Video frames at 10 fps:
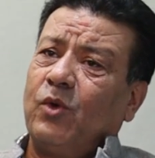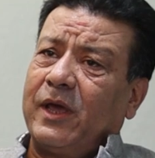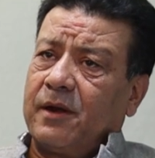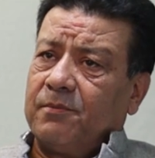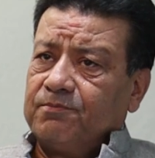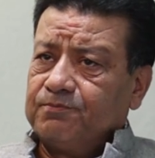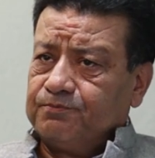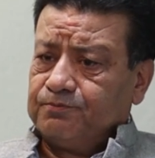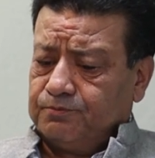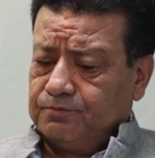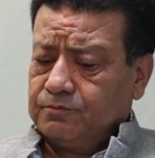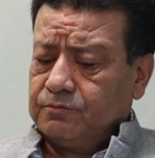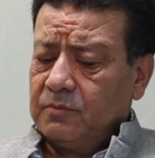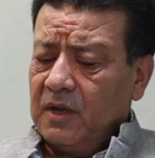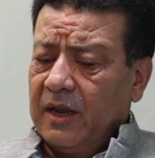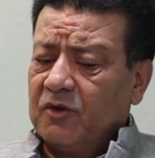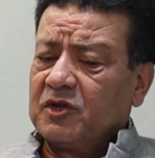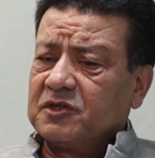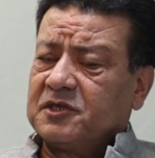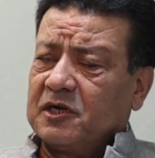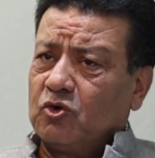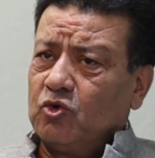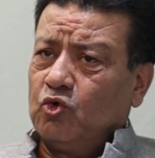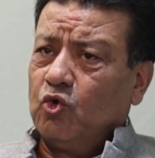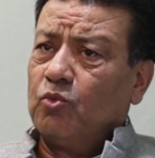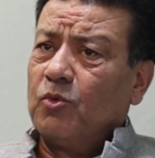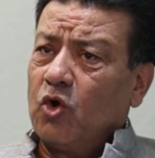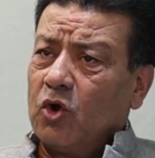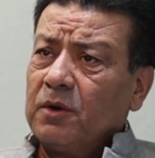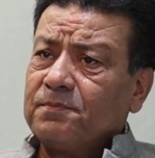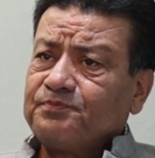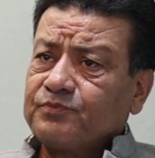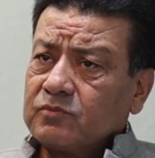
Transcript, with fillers: were interested to do more